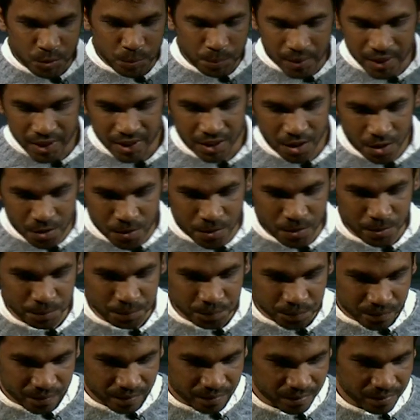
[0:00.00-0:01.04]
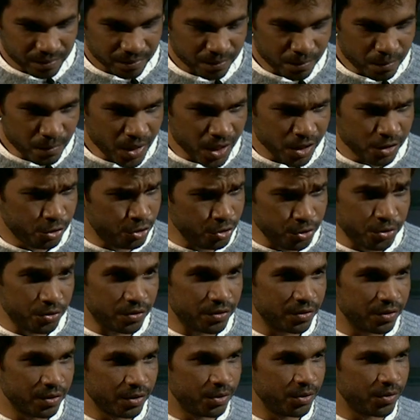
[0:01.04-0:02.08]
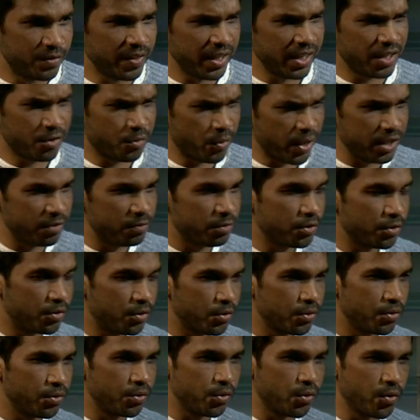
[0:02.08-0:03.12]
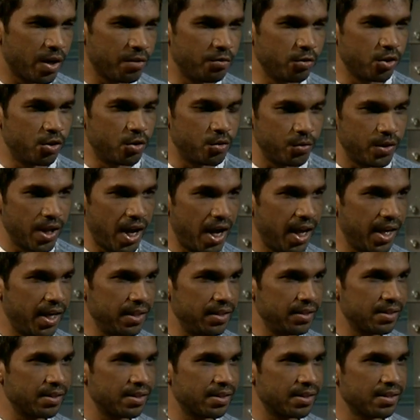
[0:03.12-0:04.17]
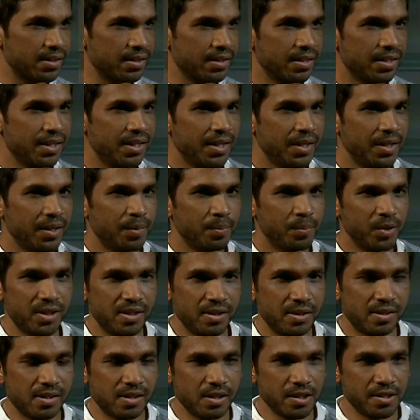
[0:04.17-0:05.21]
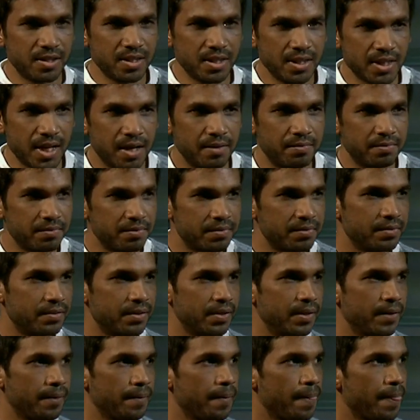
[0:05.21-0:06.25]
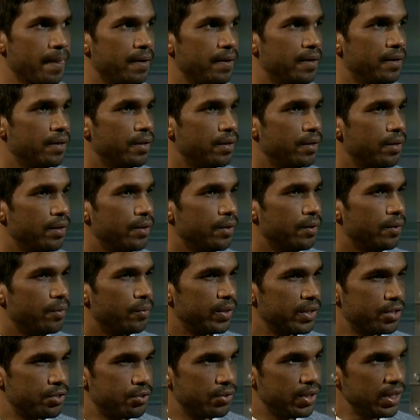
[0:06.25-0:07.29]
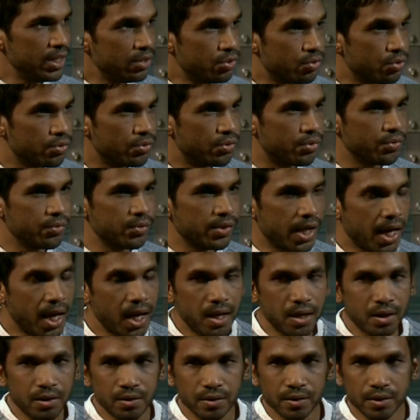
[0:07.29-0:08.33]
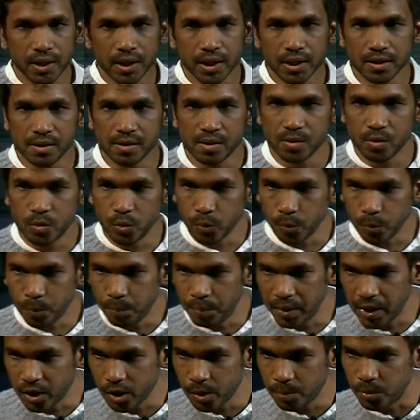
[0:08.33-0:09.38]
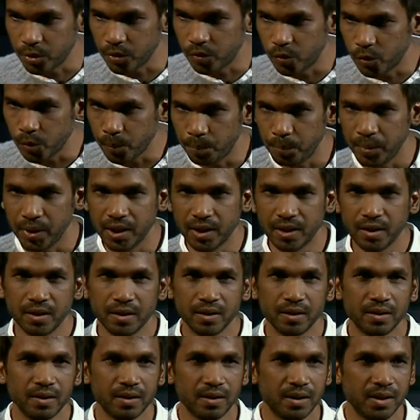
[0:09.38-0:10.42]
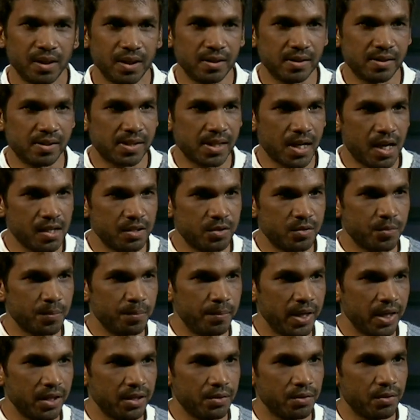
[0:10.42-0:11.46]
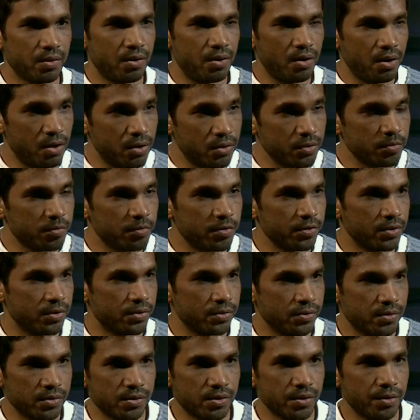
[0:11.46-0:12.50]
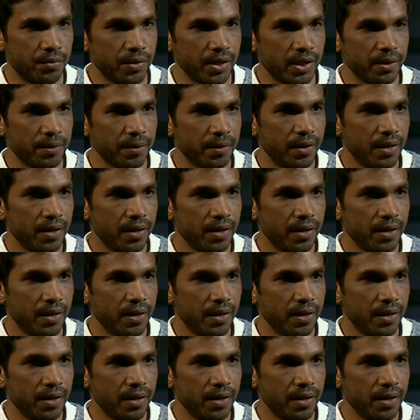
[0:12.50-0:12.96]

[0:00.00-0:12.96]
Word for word: to me, oh, dude, you take great photo, you have a good eyes, but it's not enough. What you need to do now is to pick up a topic and start to make your own photo story.